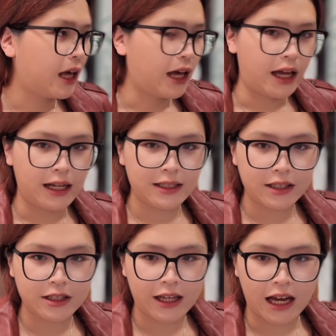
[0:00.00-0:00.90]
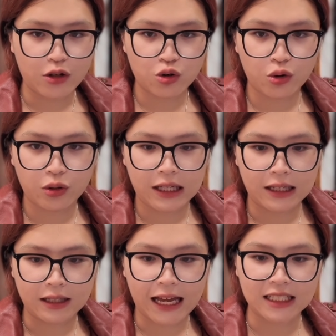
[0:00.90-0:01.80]
And let's just say I throw
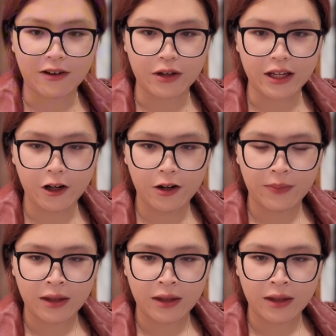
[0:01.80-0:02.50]
the text file here.